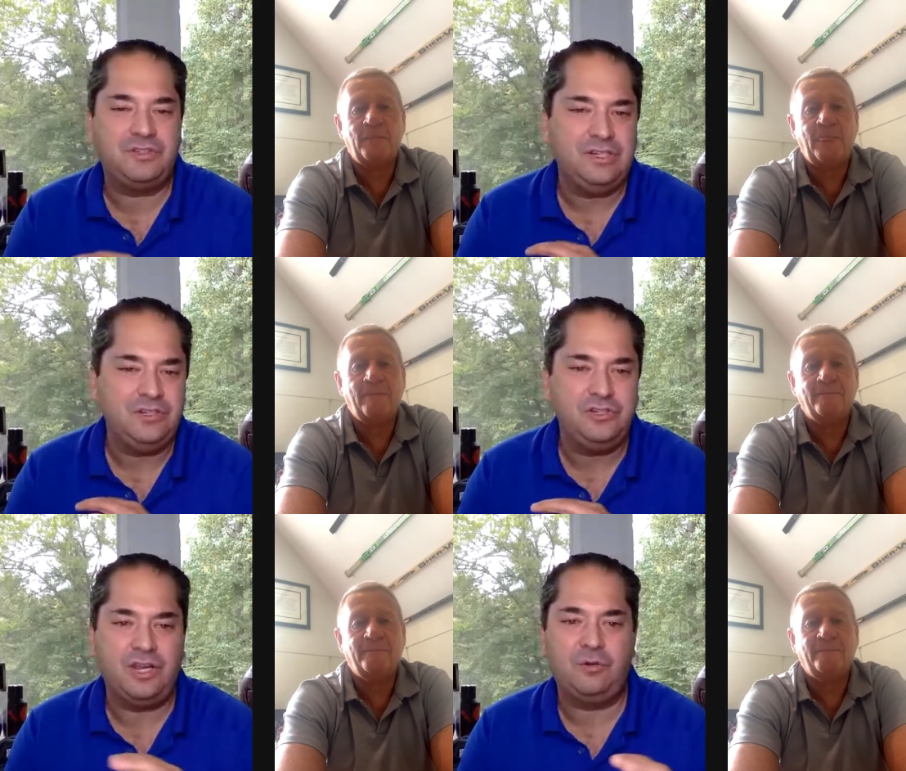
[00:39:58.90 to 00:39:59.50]
Speaker 1: in
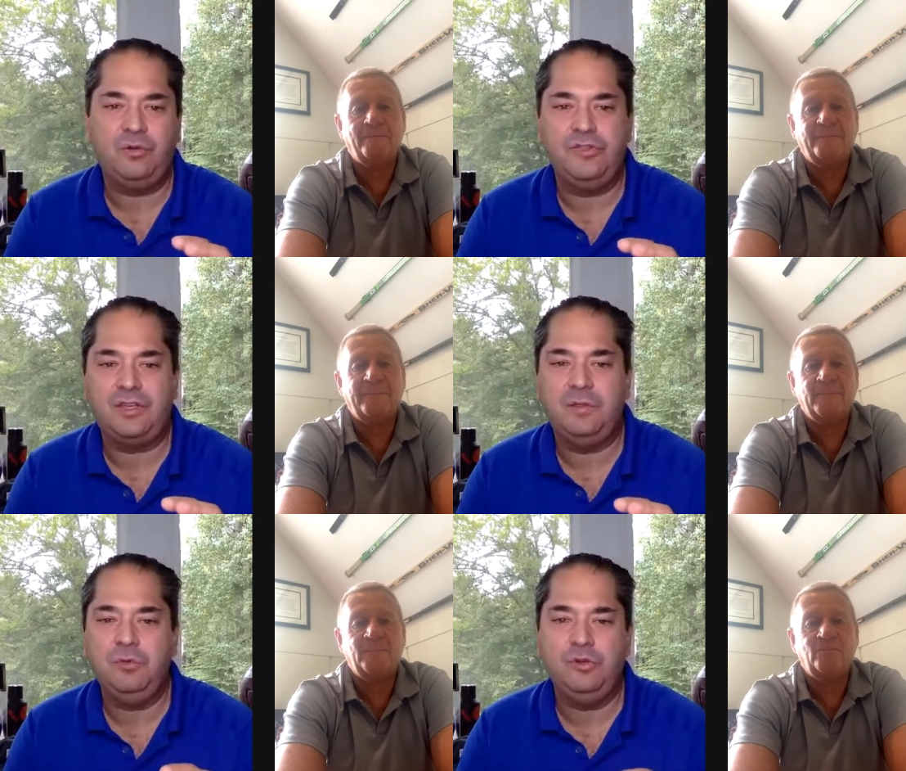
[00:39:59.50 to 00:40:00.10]
general in the
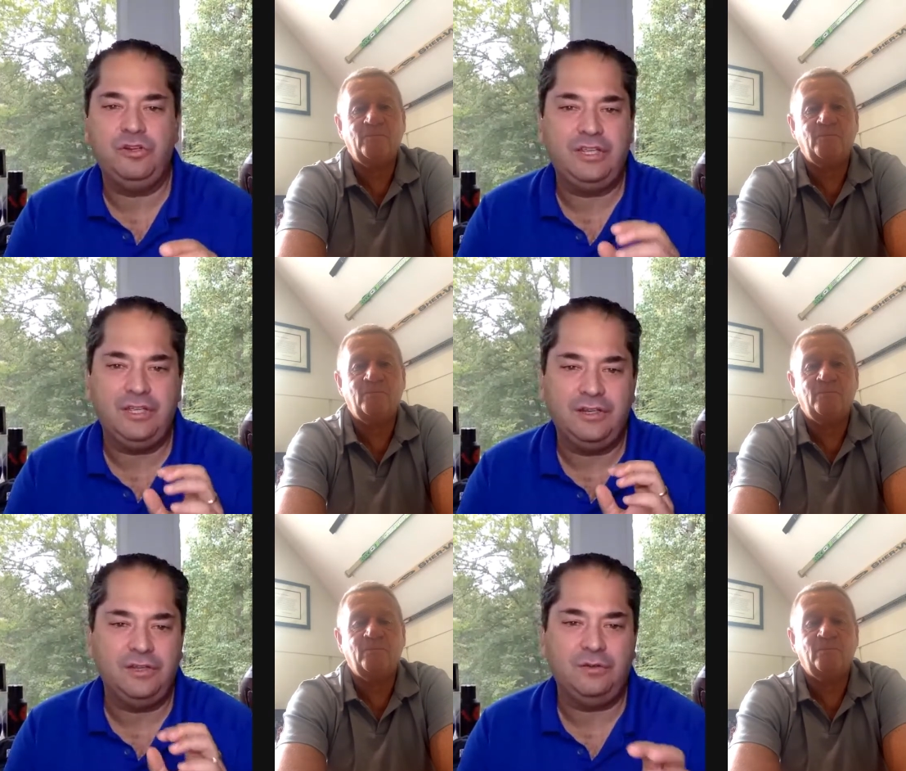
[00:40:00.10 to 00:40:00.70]
community
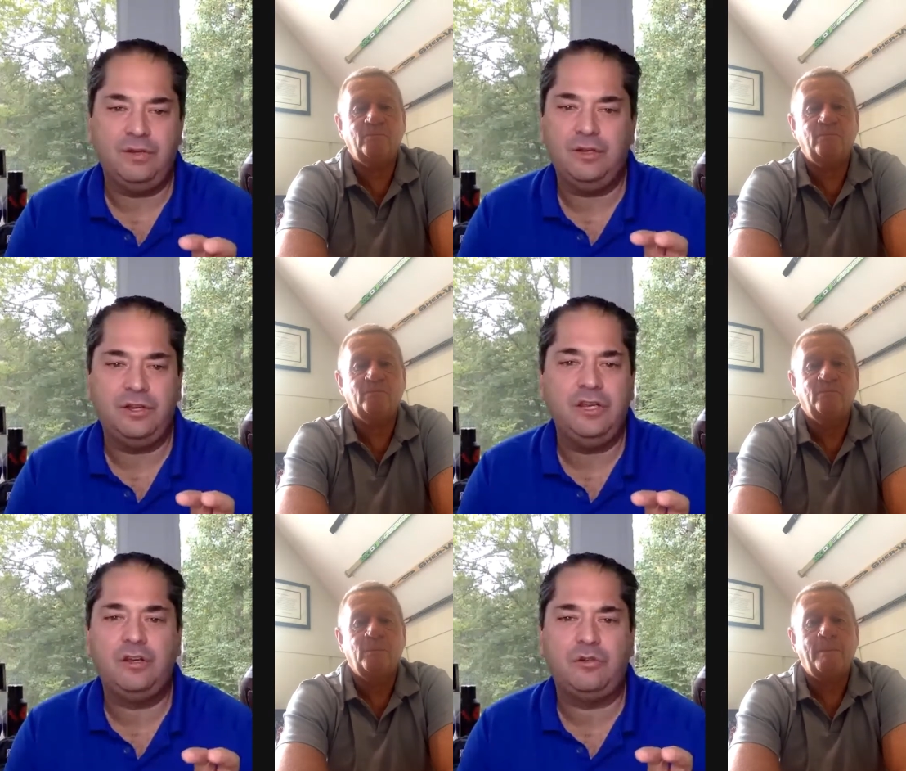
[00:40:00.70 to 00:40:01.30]
and in,
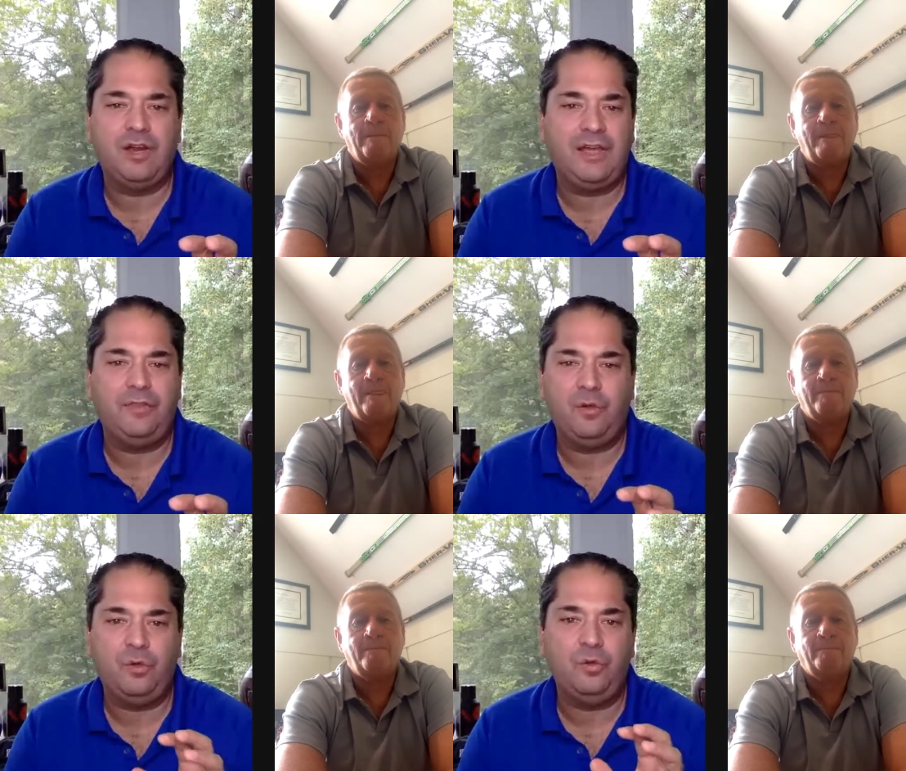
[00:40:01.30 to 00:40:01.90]
and around the
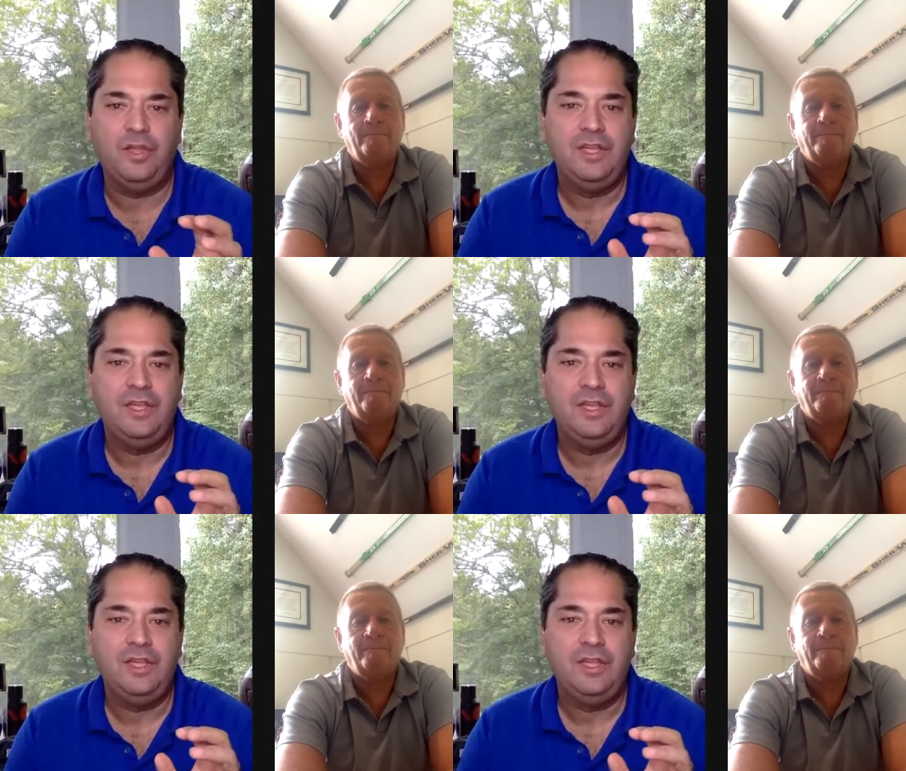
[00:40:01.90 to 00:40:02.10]
whole,